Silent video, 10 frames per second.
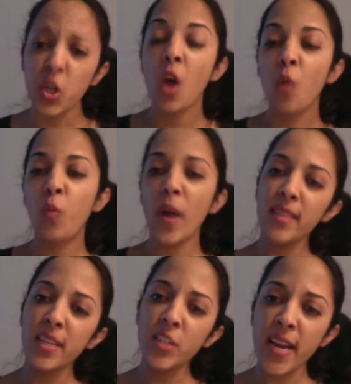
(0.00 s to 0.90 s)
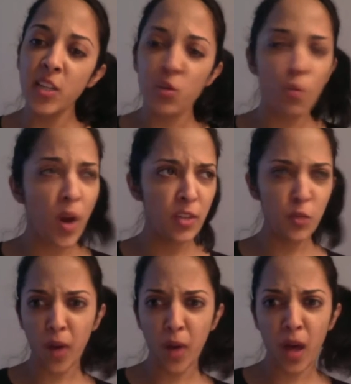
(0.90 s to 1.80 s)
When did they change, and why didn't you
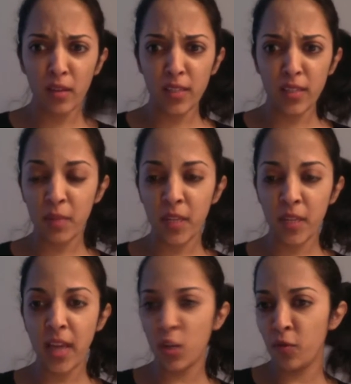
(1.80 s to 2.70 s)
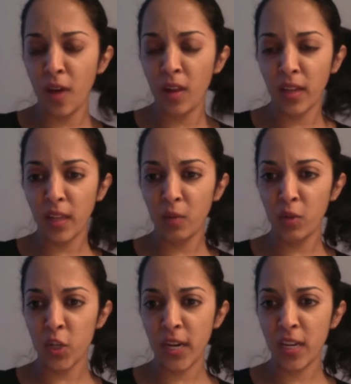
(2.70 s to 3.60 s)
bother to tell me that you felt like they were
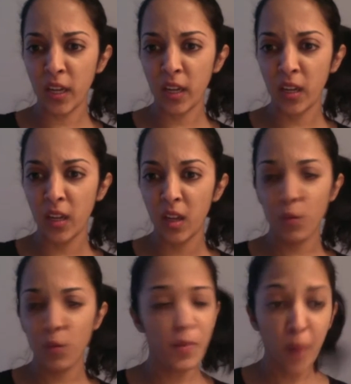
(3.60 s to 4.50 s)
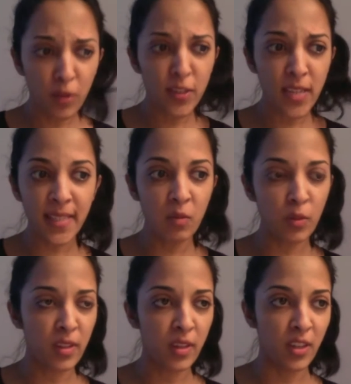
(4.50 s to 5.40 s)
changing? We both sat down
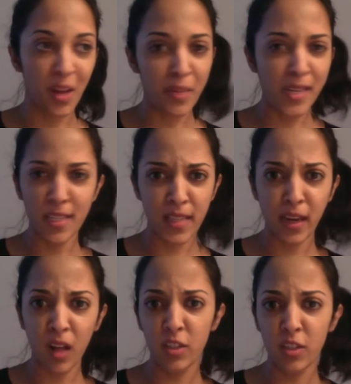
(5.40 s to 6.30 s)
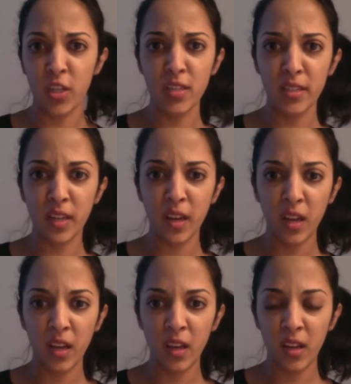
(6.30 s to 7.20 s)
with the company's psychologist,
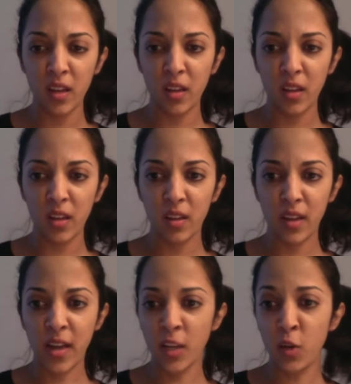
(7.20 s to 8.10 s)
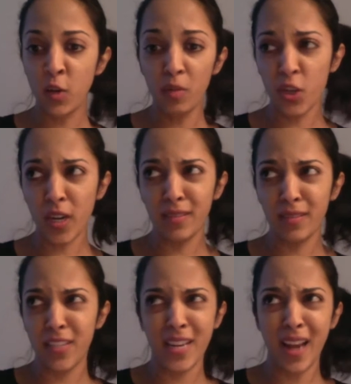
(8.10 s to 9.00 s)
and you almost tried
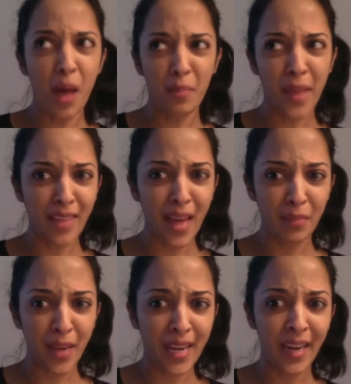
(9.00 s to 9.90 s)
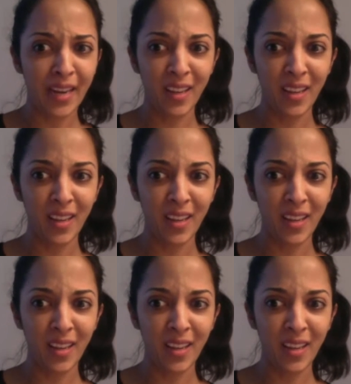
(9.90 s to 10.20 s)
to not make that meeting.